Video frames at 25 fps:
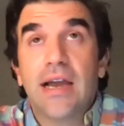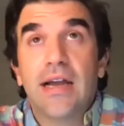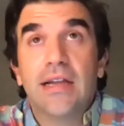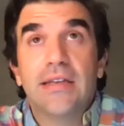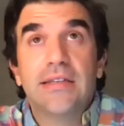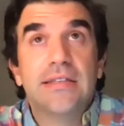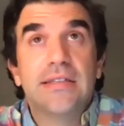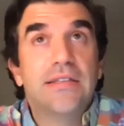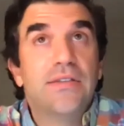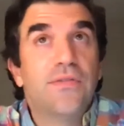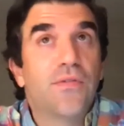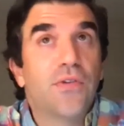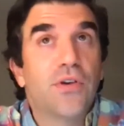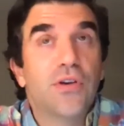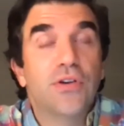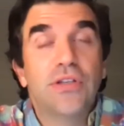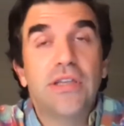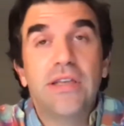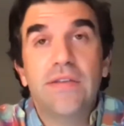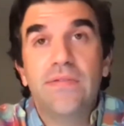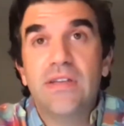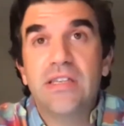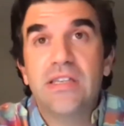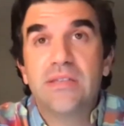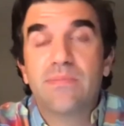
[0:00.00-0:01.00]
on for your
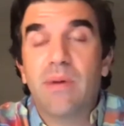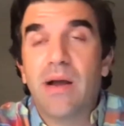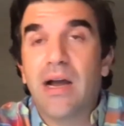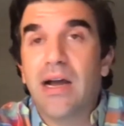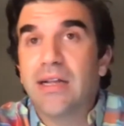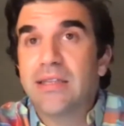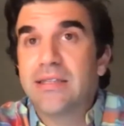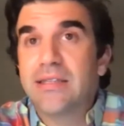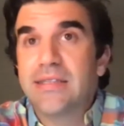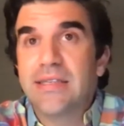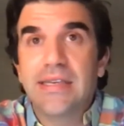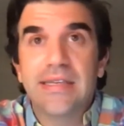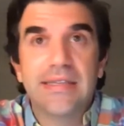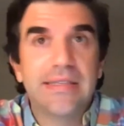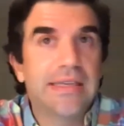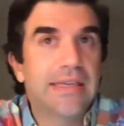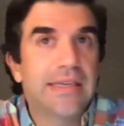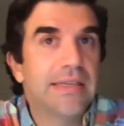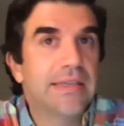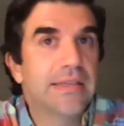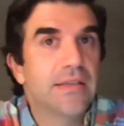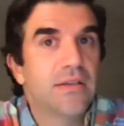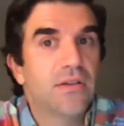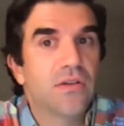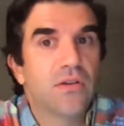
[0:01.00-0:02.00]
TV spots
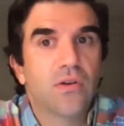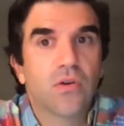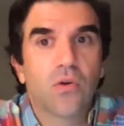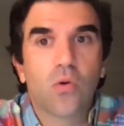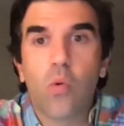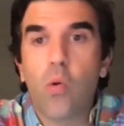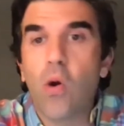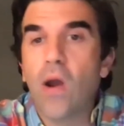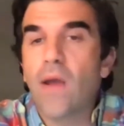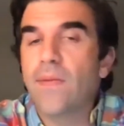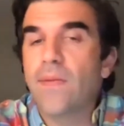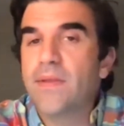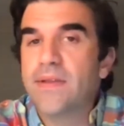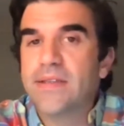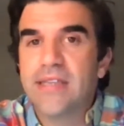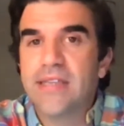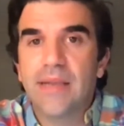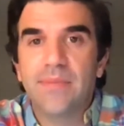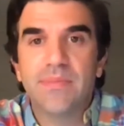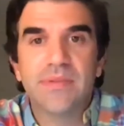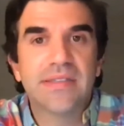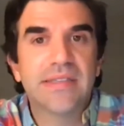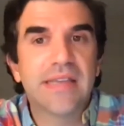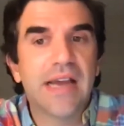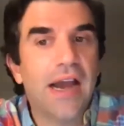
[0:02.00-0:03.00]
isn't quite in the
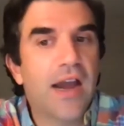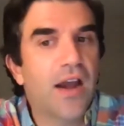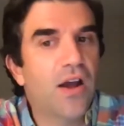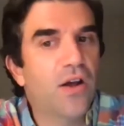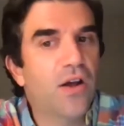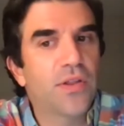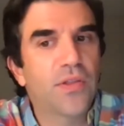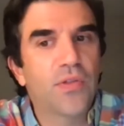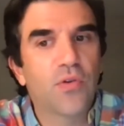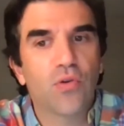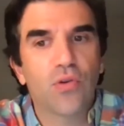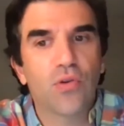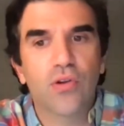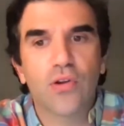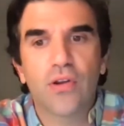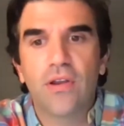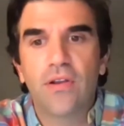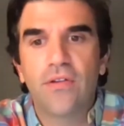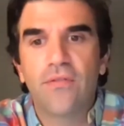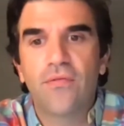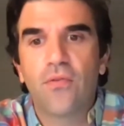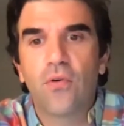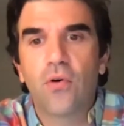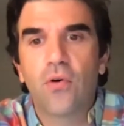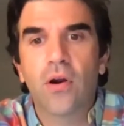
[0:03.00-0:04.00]
same style that they're
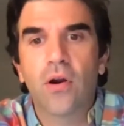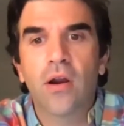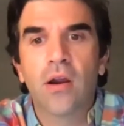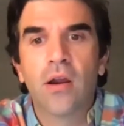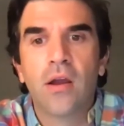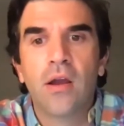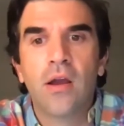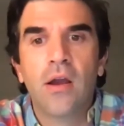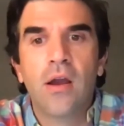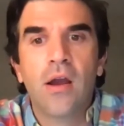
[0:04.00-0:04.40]
looking for,